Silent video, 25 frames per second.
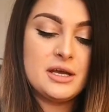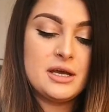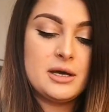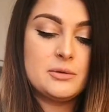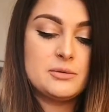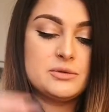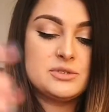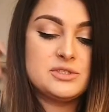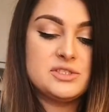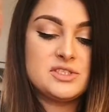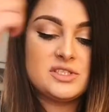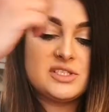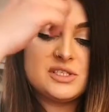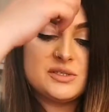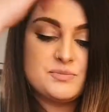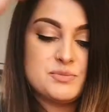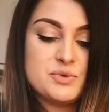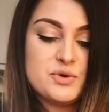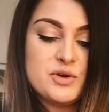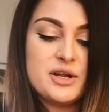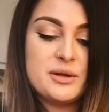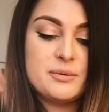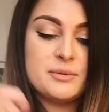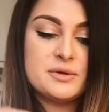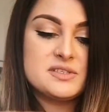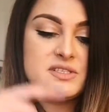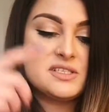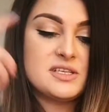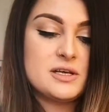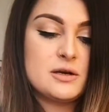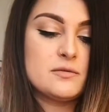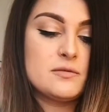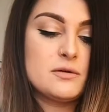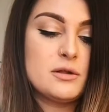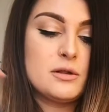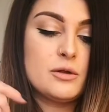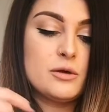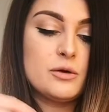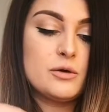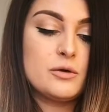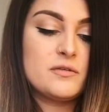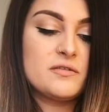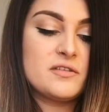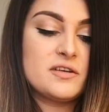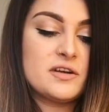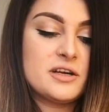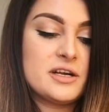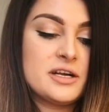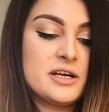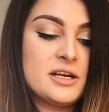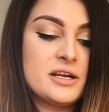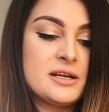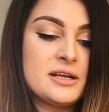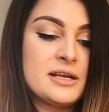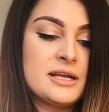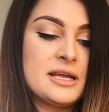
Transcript: I will just spray myself all over.